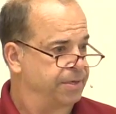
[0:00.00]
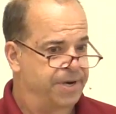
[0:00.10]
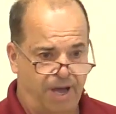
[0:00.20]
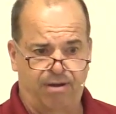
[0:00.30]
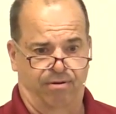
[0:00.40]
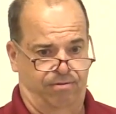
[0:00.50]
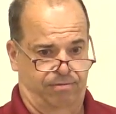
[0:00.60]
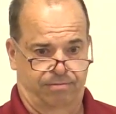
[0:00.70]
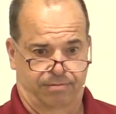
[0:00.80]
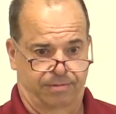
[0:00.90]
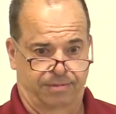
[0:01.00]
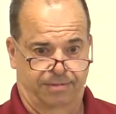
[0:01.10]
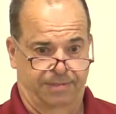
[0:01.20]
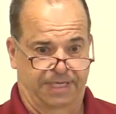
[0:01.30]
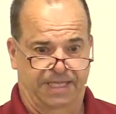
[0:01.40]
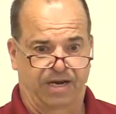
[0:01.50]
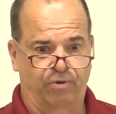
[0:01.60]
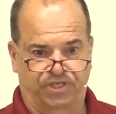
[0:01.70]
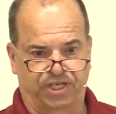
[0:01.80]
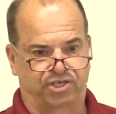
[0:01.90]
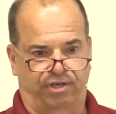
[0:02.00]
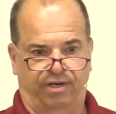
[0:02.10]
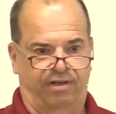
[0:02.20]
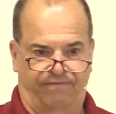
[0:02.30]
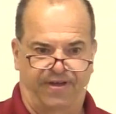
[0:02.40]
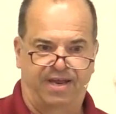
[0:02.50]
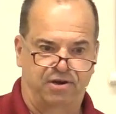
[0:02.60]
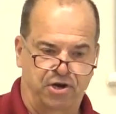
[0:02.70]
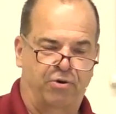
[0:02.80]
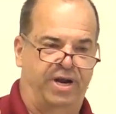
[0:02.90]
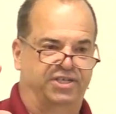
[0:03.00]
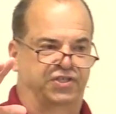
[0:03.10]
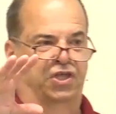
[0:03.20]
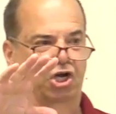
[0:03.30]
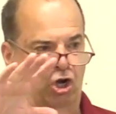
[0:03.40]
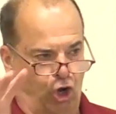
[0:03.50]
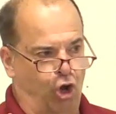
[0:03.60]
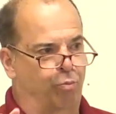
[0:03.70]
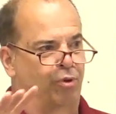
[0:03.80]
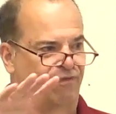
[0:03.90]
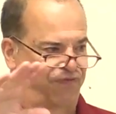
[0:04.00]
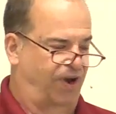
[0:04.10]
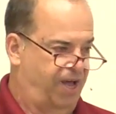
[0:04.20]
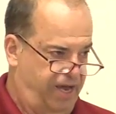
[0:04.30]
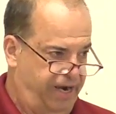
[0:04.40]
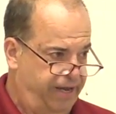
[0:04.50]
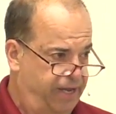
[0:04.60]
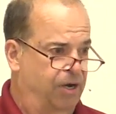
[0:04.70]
No. There was this little event known as the global flood